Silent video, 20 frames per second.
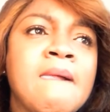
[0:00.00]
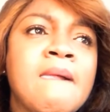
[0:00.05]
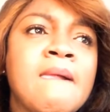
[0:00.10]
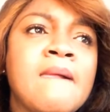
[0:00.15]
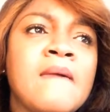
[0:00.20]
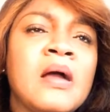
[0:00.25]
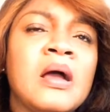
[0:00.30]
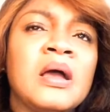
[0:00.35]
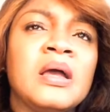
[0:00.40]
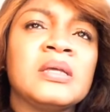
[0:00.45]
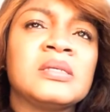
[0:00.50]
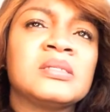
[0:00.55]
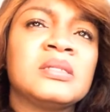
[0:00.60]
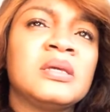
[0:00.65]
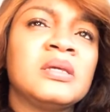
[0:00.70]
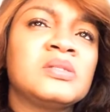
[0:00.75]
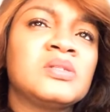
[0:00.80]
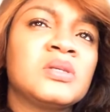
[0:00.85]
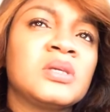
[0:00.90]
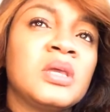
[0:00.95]
I
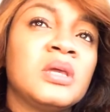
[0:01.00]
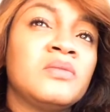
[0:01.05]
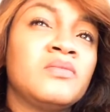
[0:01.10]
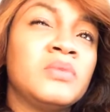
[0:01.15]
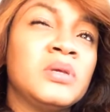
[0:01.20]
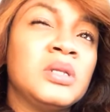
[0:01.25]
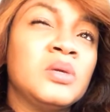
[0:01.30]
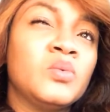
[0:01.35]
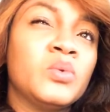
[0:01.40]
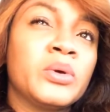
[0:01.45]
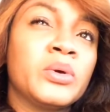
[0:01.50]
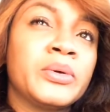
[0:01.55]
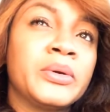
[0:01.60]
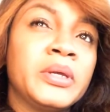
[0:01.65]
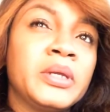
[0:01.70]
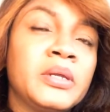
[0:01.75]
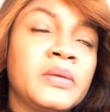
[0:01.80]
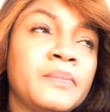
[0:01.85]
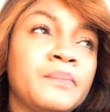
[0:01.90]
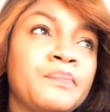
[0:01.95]
started to get really
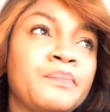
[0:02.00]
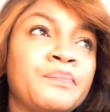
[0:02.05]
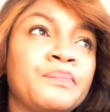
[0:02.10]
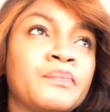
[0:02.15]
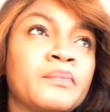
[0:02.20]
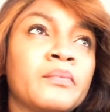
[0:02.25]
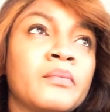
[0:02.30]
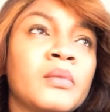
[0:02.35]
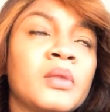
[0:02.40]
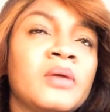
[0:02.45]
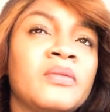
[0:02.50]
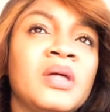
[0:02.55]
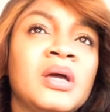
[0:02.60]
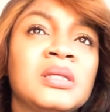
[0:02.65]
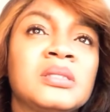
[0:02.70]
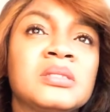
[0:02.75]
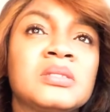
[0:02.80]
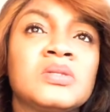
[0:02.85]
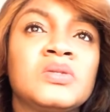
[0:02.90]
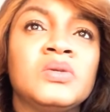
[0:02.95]
worried
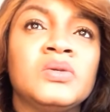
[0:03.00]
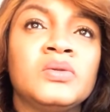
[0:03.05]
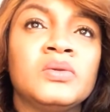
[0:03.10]
that a